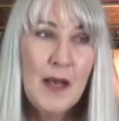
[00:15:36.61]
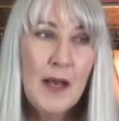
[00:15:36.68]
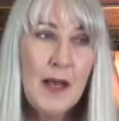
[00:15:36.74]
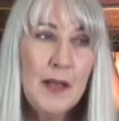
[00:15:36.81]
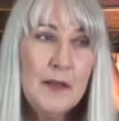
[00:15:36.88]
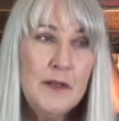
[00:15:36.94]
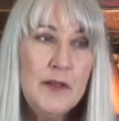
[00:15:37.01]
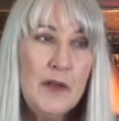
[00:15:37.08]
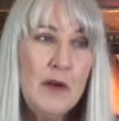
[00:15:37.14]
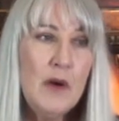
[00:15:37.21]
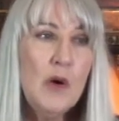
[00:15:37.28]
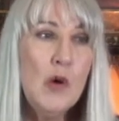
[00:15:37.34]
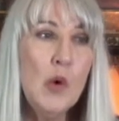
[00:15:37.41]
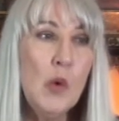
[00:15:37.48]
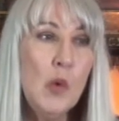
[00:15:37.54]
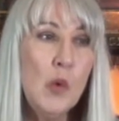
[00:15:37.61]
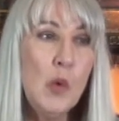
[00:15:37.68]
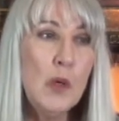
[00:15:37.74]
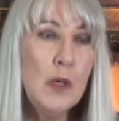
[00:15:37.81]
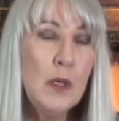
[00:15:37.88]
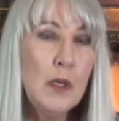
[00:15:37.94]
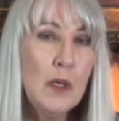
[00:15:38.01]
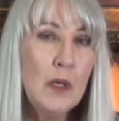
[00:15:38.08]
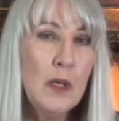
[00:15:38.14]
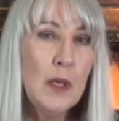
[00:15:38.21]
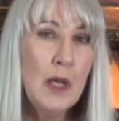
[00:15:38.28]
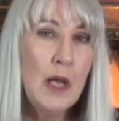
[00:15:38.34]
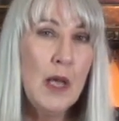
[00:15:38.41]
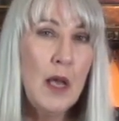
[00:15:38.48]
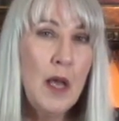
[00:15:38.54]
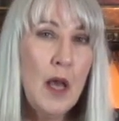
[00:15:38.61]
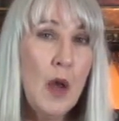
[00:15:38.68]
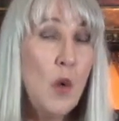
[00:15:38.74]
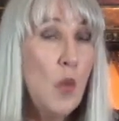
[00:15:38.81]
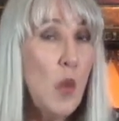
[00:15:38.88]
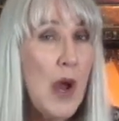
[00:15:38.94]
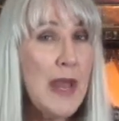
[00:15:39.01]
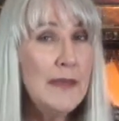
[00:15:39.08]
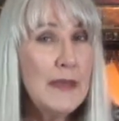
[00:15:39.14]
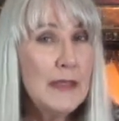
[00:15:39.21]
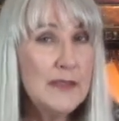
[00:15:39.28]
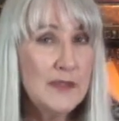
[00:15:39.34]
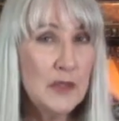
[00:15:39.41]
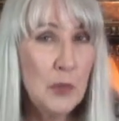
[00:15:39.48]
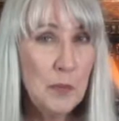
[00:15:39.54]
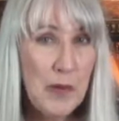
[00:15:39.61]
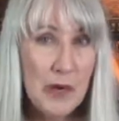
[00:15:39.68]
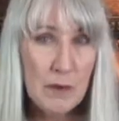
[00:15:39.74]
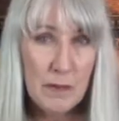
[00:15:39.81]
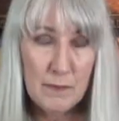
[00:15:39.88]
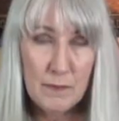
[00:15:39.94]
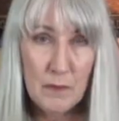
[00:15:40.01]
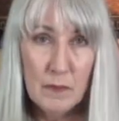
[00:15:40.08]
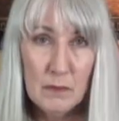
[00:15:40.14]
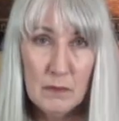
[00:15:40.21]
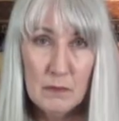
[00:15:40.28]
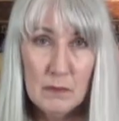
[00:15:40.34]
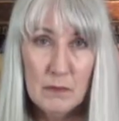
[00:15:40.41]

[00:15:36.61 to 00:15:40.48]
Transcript: I know why that's so powerful.